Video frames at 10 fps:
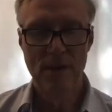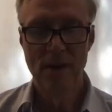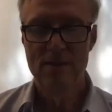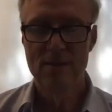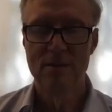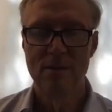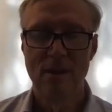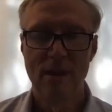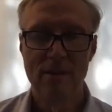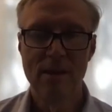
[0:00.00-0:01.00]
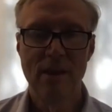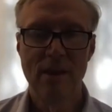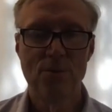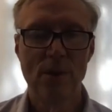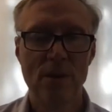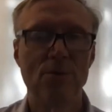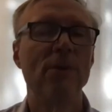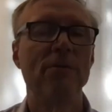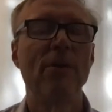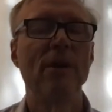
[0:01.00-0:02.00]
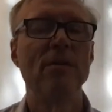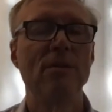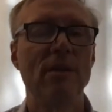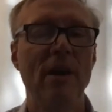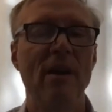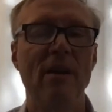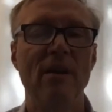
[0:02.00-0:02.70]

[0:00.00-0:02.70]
I think that's what he's referring to there.